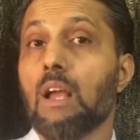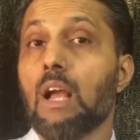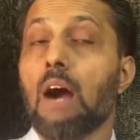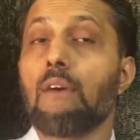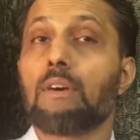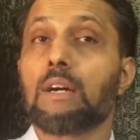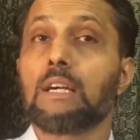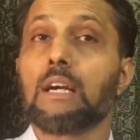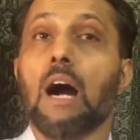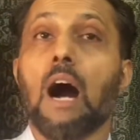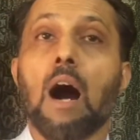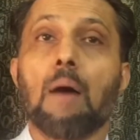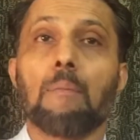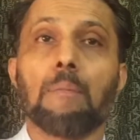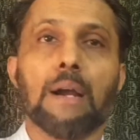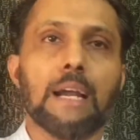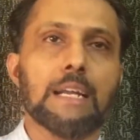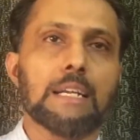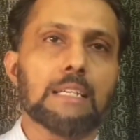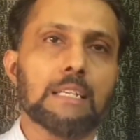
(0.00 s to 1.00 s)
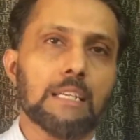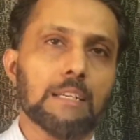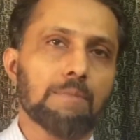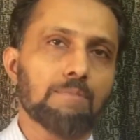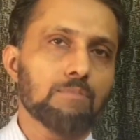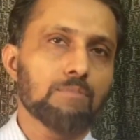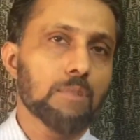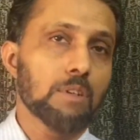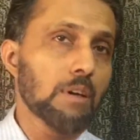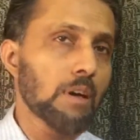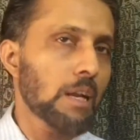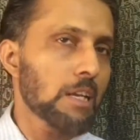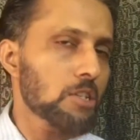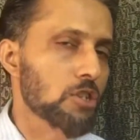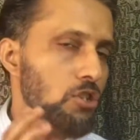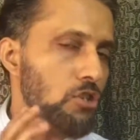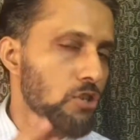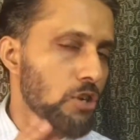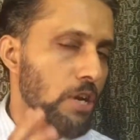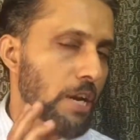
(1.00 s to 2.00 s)
Our government
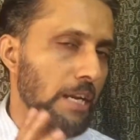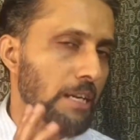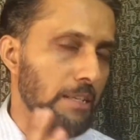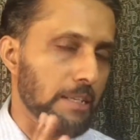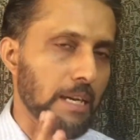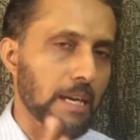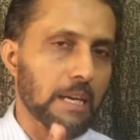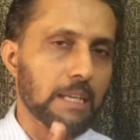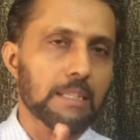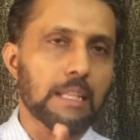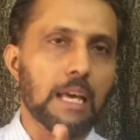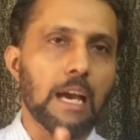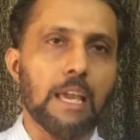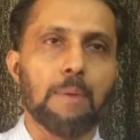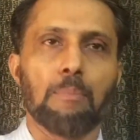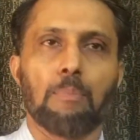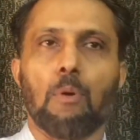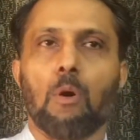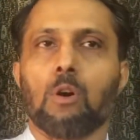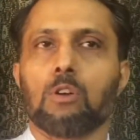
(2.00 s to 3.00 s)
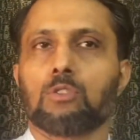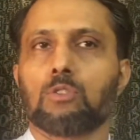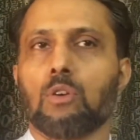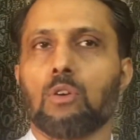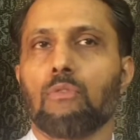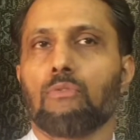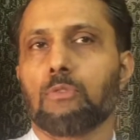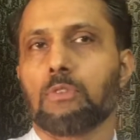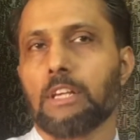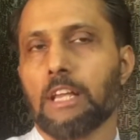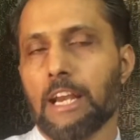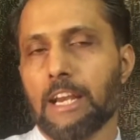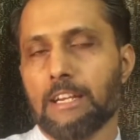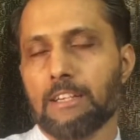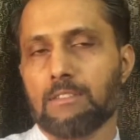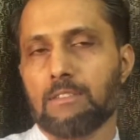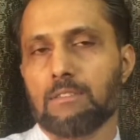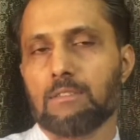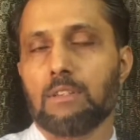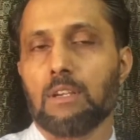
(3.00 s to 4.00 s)
restricted the imports of food
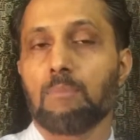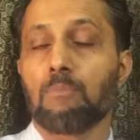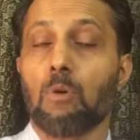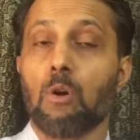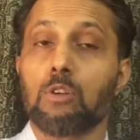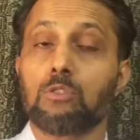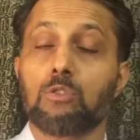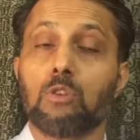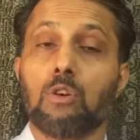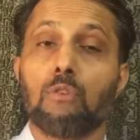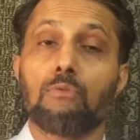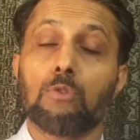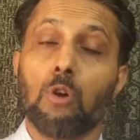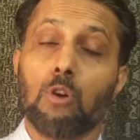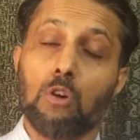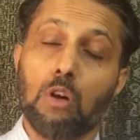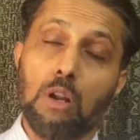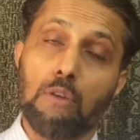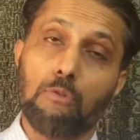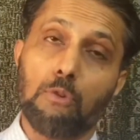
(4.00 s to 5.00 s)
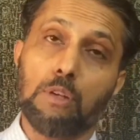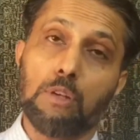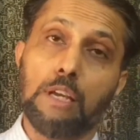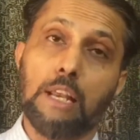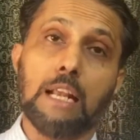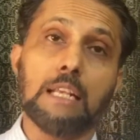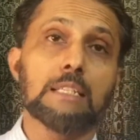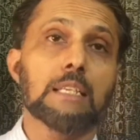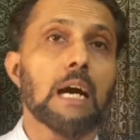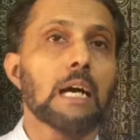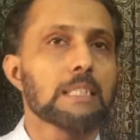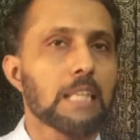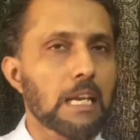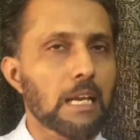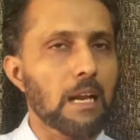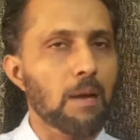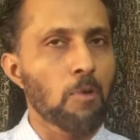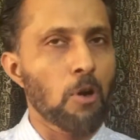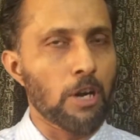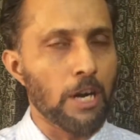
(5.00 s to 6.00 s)
grains, imports of not only food grains,
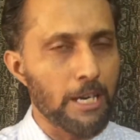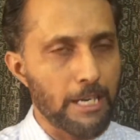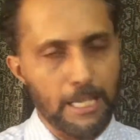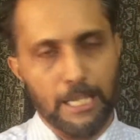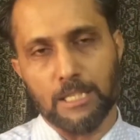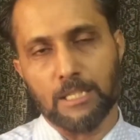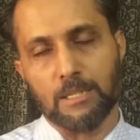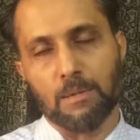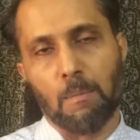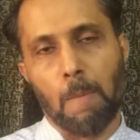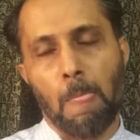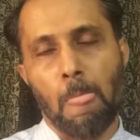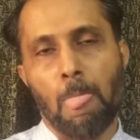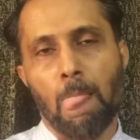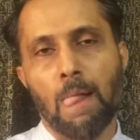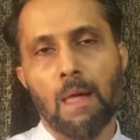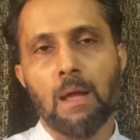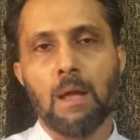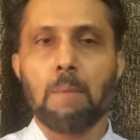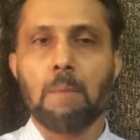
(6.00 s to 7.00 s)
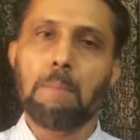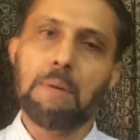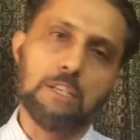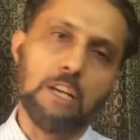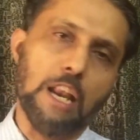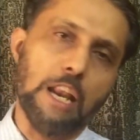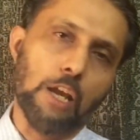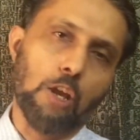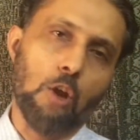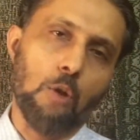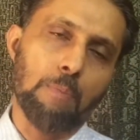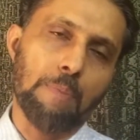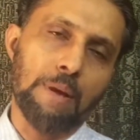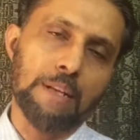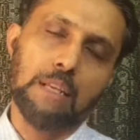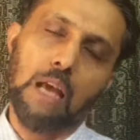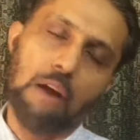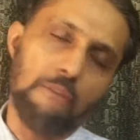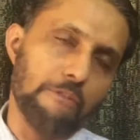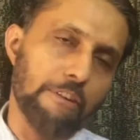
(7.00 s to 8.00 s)
other commodities, machinery
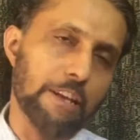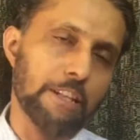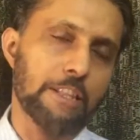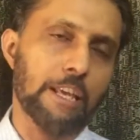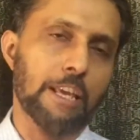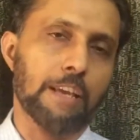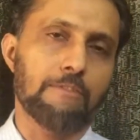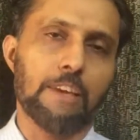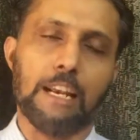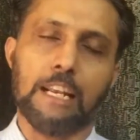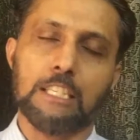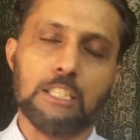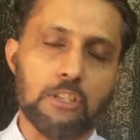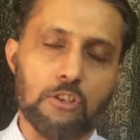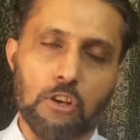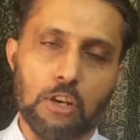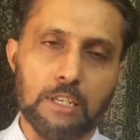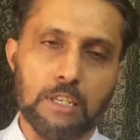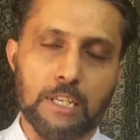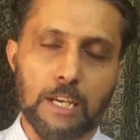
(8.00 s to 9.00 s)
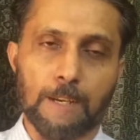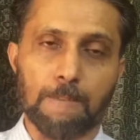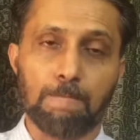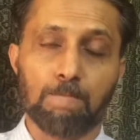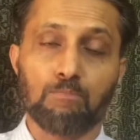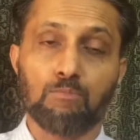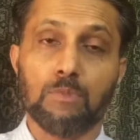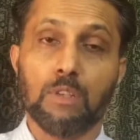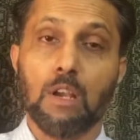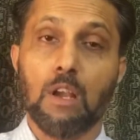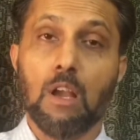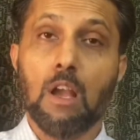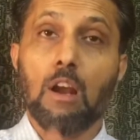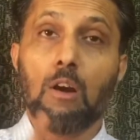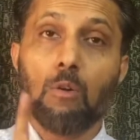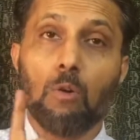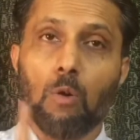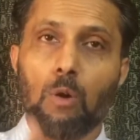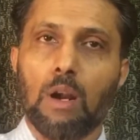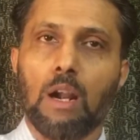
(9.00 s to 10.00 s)
equipments, everything we restricted.
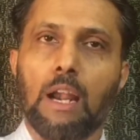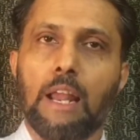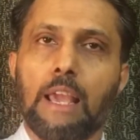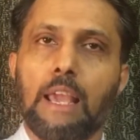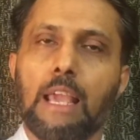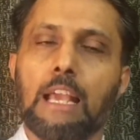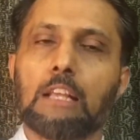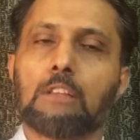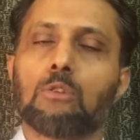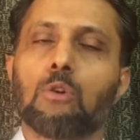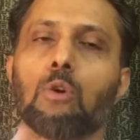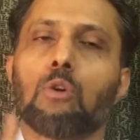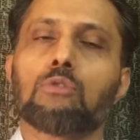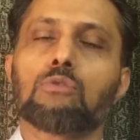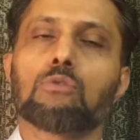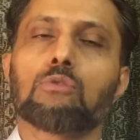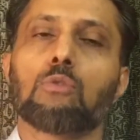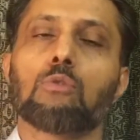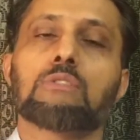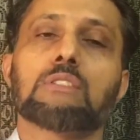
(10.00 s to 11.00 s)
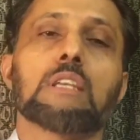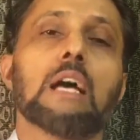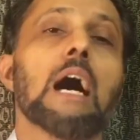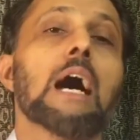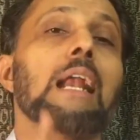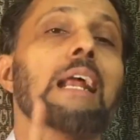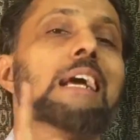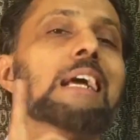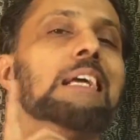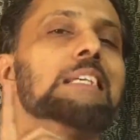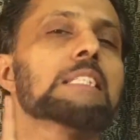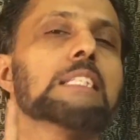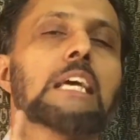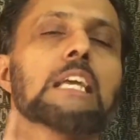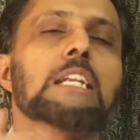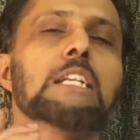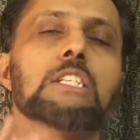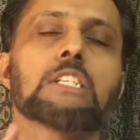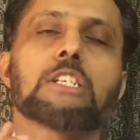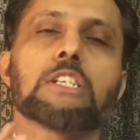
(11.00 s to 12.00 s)
Only those goods are
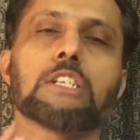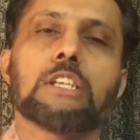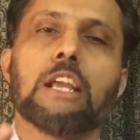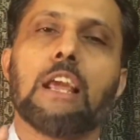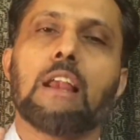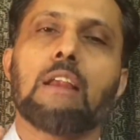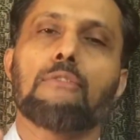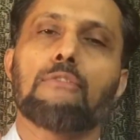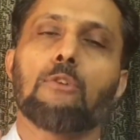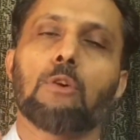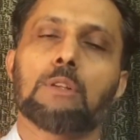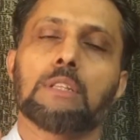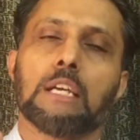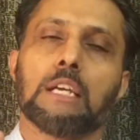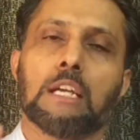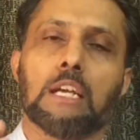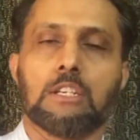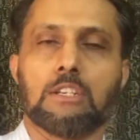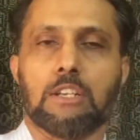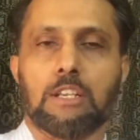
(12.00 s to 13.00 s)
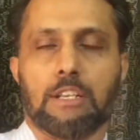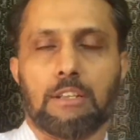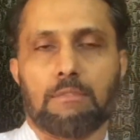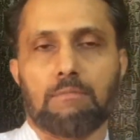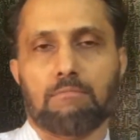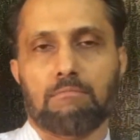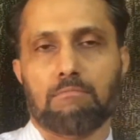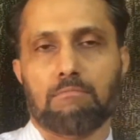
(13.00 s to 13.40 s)
essential for the country.